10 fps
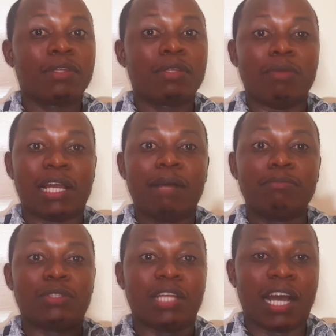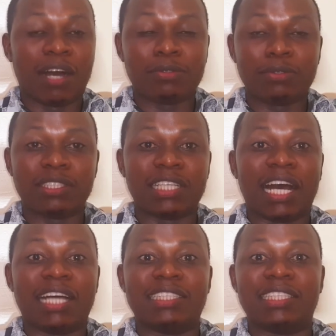We come to the house
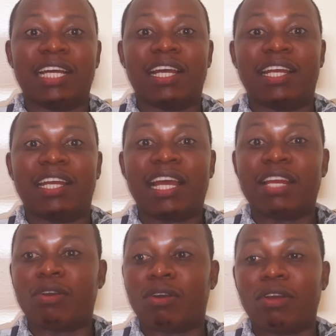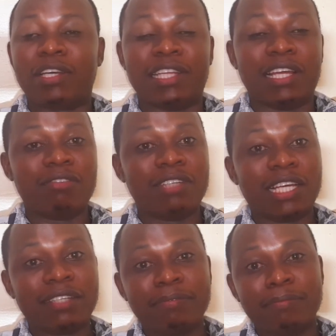at 9 o'clock in the
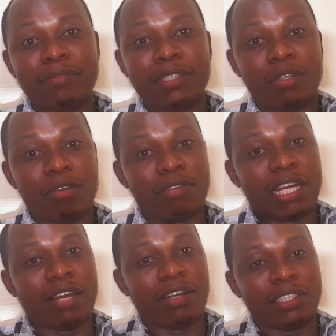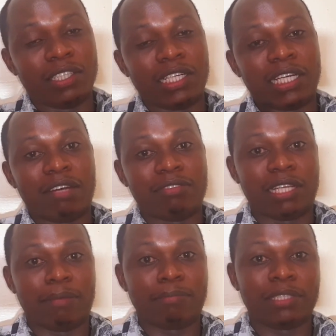evening. We find our children have
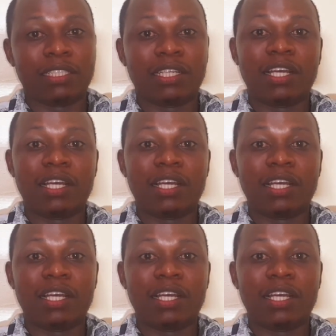slept.